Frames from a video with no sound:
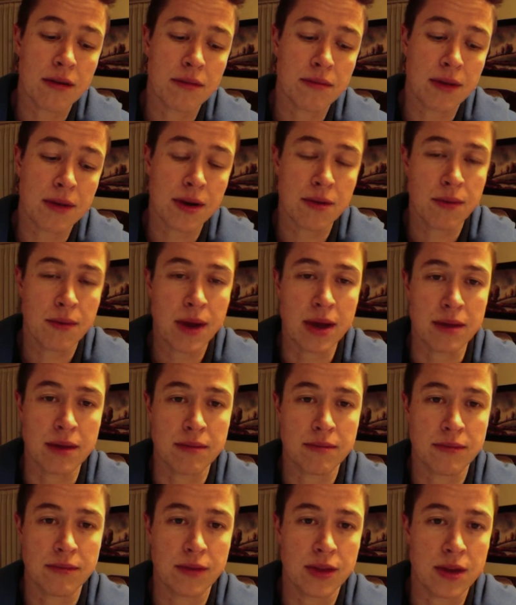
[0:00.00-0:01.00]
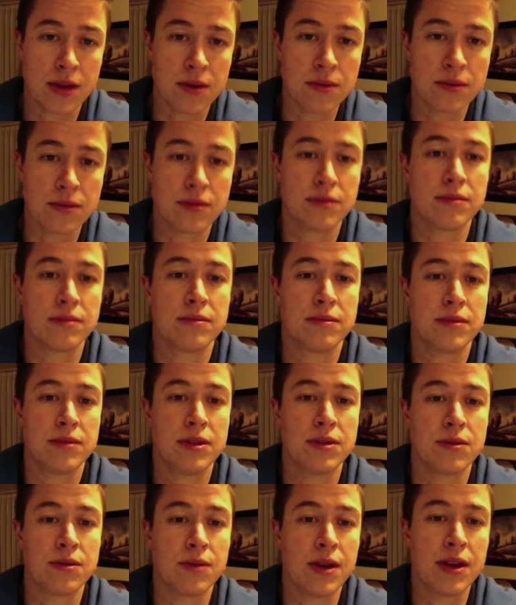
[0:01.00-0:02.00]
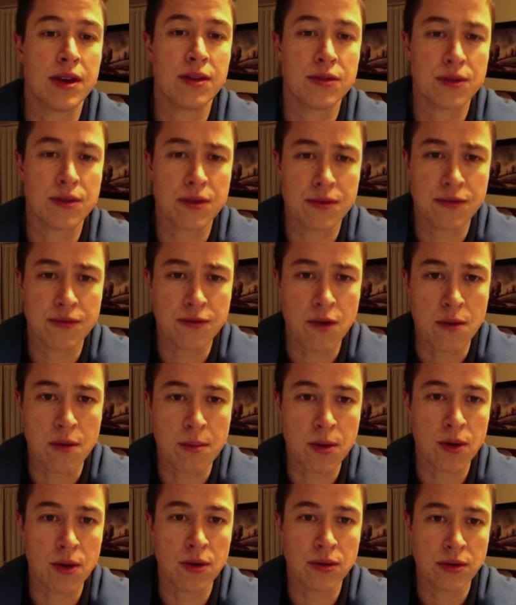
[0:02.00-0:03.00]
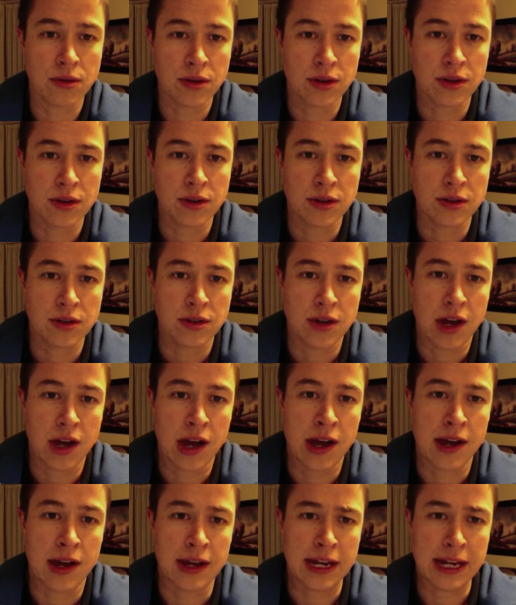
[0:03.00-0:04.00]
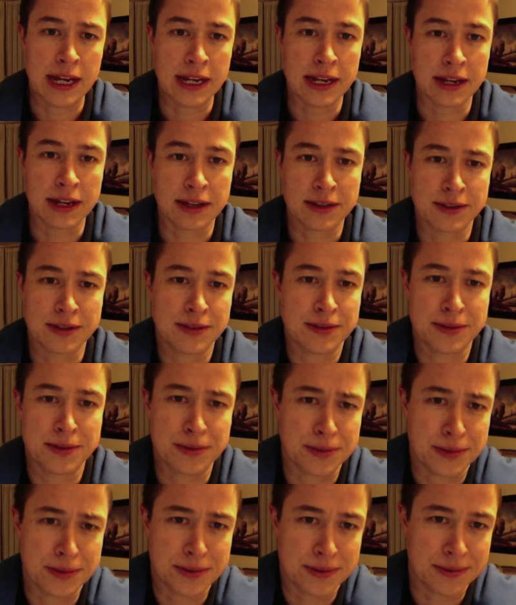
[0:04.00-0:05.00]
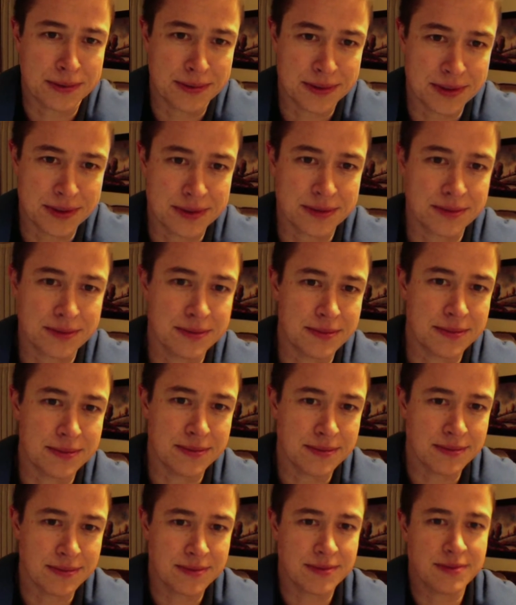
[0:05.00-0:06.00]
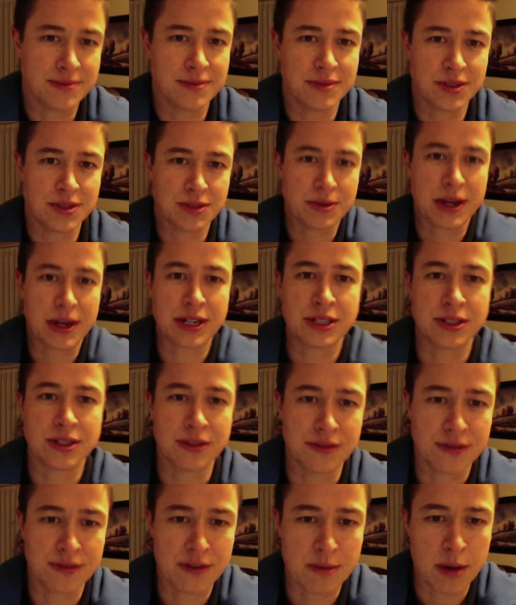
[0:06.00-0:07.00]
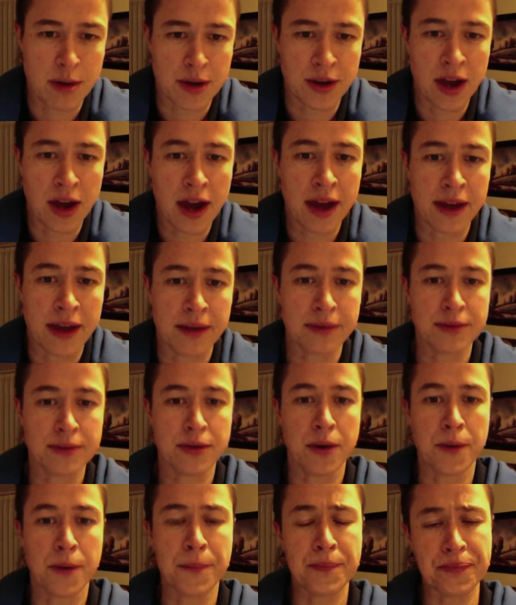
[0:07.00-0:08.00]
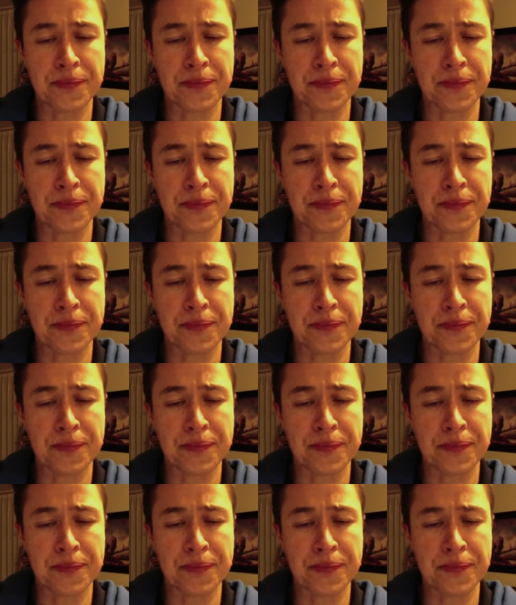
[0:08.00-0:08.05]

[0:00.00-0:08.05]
right away without, you know, any sort of formal edicts or, you know, direction from on high. So,